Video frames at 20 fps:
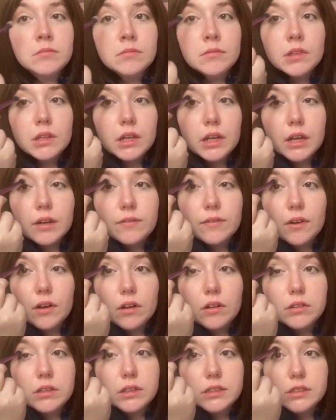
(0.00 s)
I have
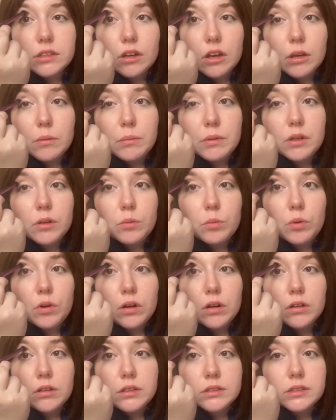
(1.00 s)
all the time in the
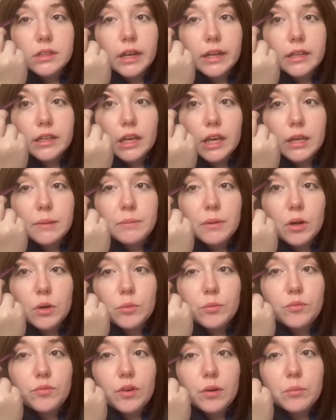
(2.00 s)
world. I came
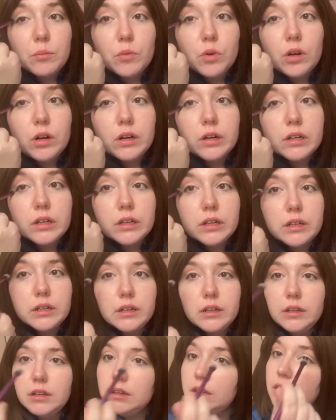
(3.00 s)
home from work
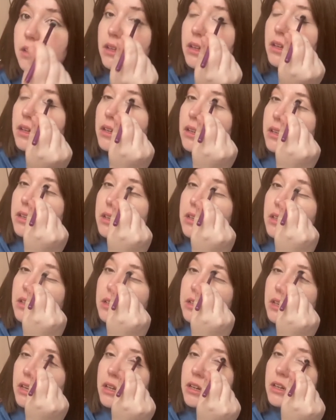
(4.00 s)
and I
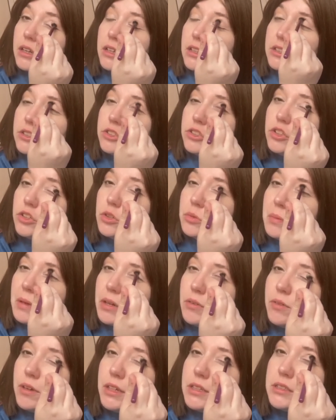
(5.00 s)
can get into
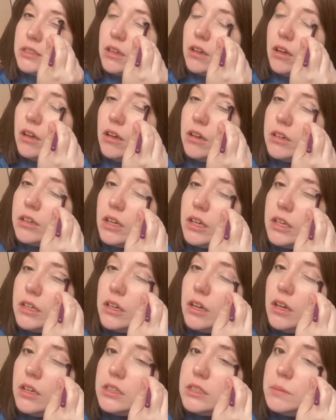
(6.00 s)
my Riza Hawkeye
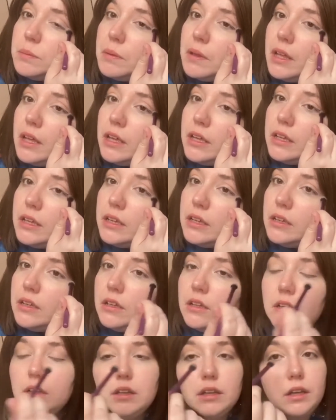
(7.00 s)
cosplay
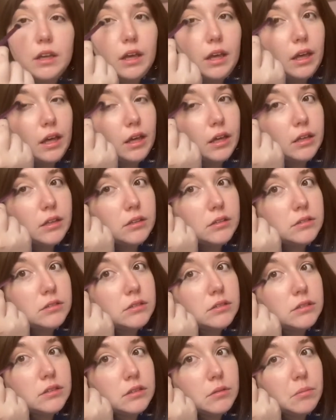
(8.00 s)

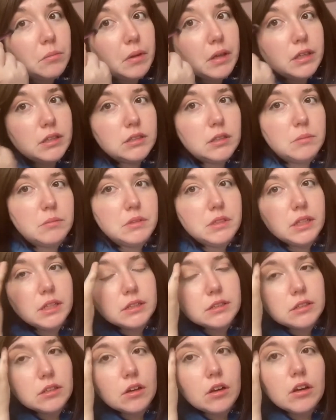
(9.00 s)
and make some
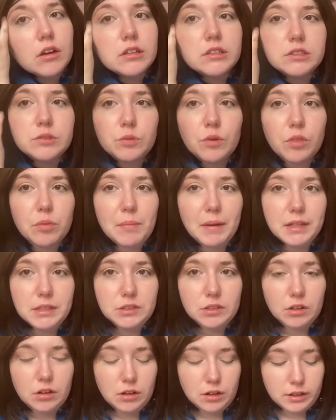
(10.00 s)
TikToks with my
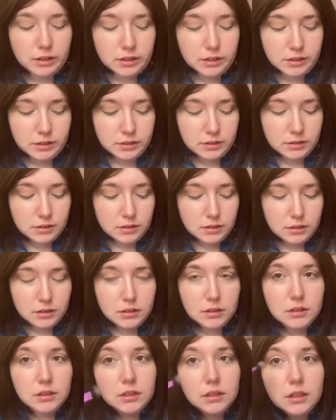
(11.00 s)
dog.
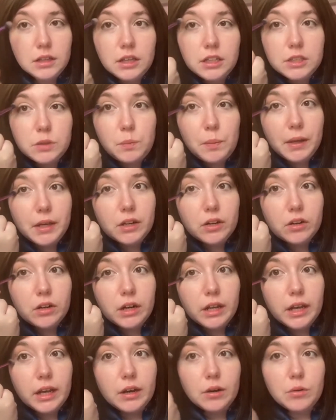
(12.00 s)
He's bigger
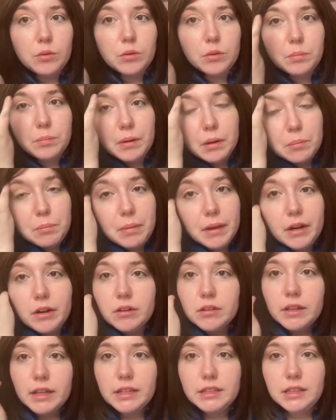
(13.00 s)
now, but
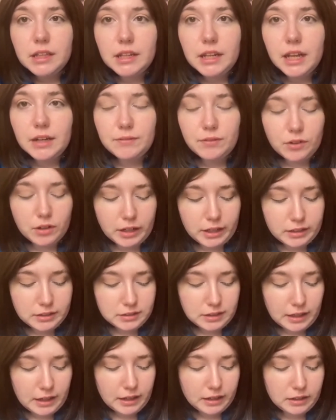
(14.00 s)
better late than never, they
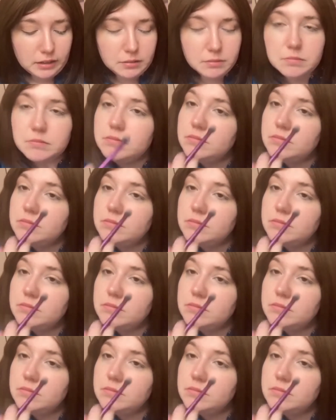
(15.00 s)
say. Now